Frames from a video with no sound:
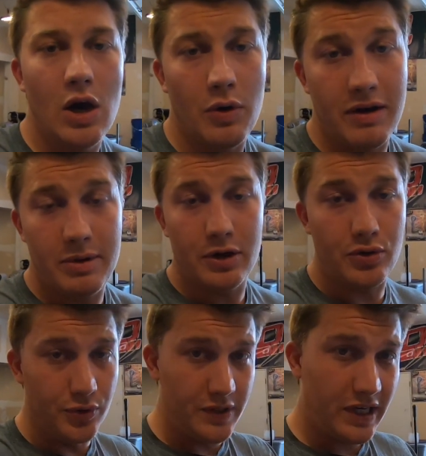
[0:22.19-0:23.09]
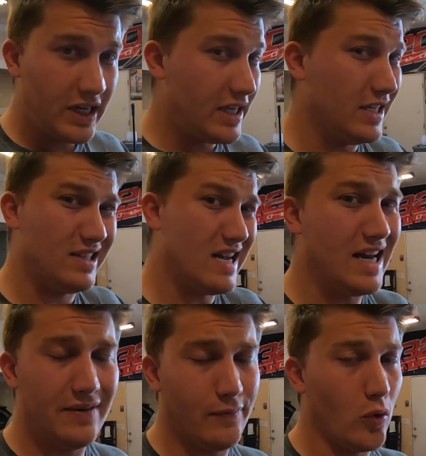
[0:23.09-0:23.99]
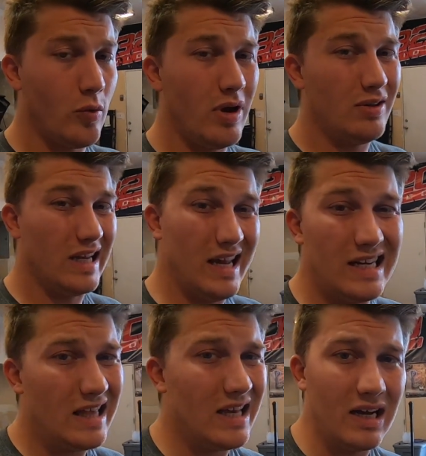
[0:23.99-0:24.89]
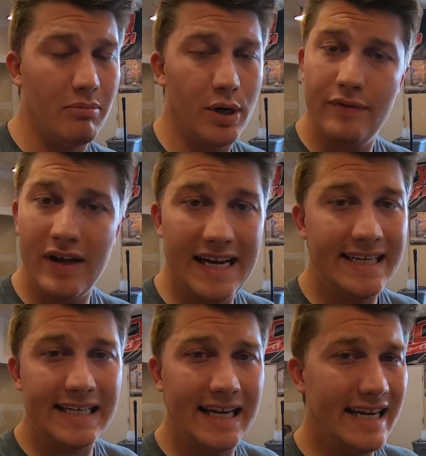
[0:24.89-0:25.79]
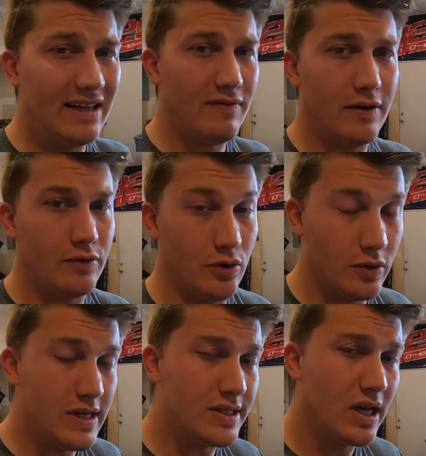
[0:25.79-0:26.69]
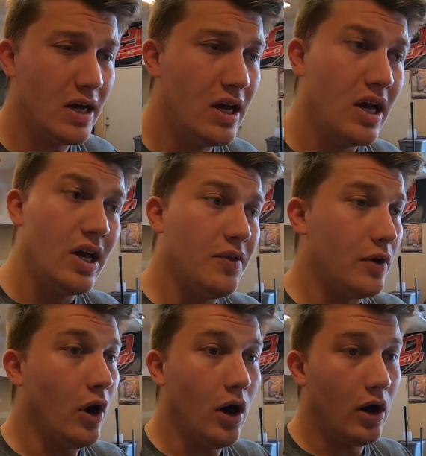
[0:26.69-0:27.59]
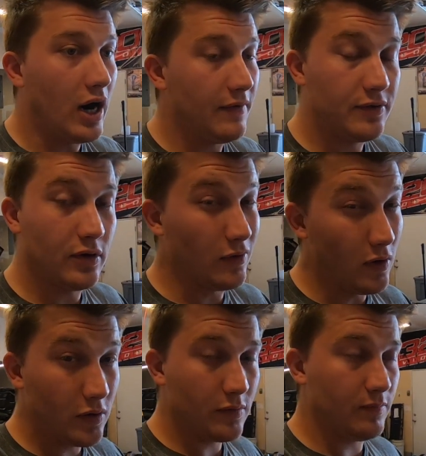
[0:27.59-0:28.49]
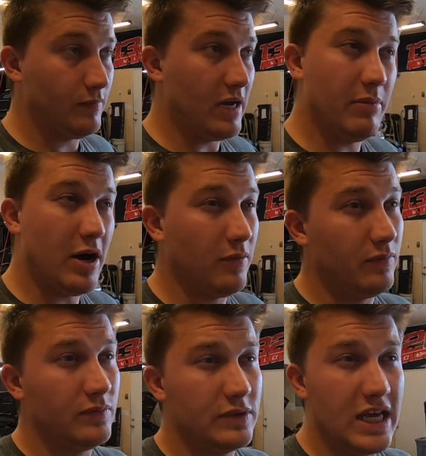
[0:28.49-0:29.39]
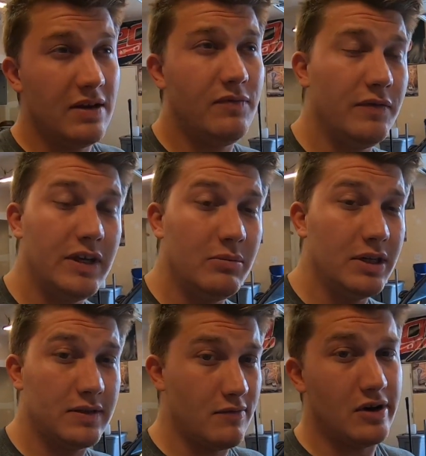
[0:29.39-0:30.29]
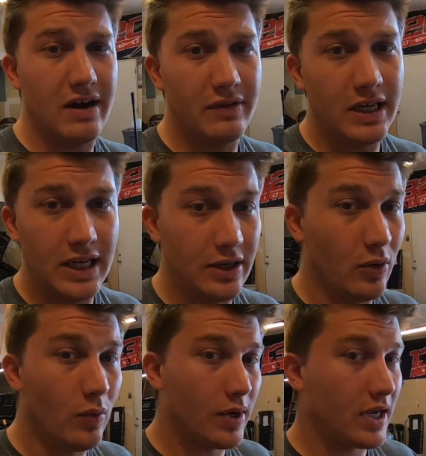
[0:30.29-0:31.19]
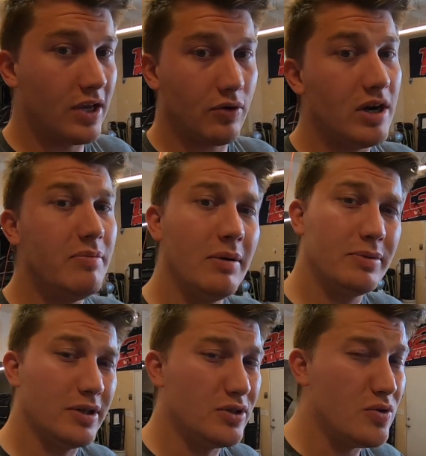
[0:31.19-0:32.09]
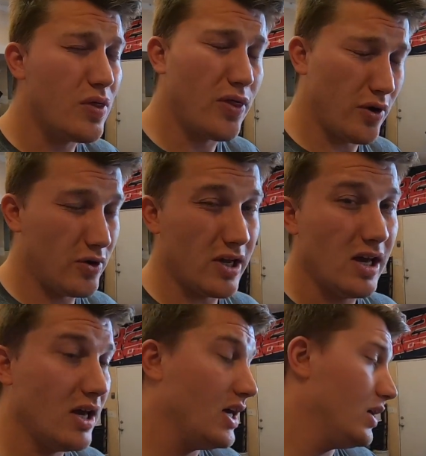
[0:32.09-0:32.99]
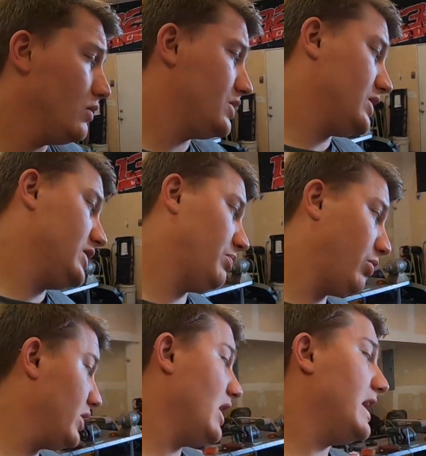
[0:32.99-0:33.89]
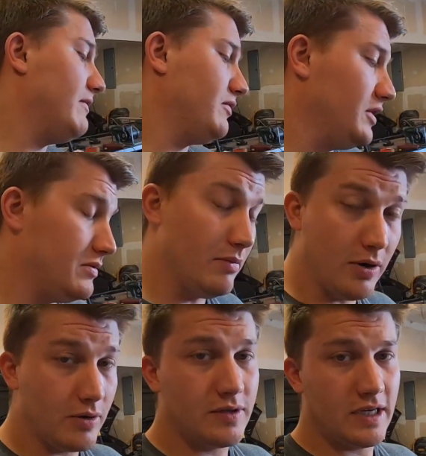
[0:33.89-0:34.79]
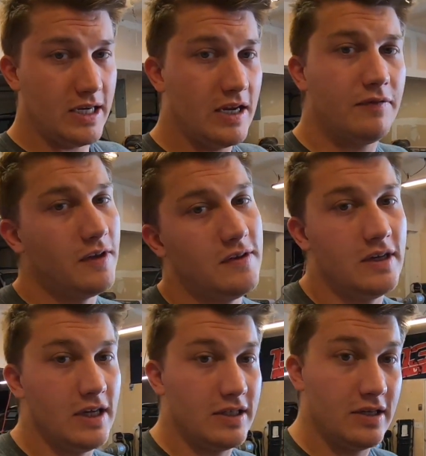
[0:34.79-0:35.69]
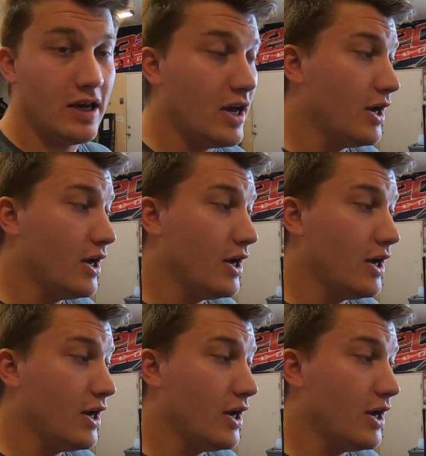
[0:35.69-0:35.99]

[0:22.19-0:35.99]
when I've been cruising it and it's kind of warm out, like anything above 80 to 85 degrees, the car, after a long, about 10-15 minutes of driving it, it'll want to creep up to 230, which is pretty hot for these motors. I definitely say that's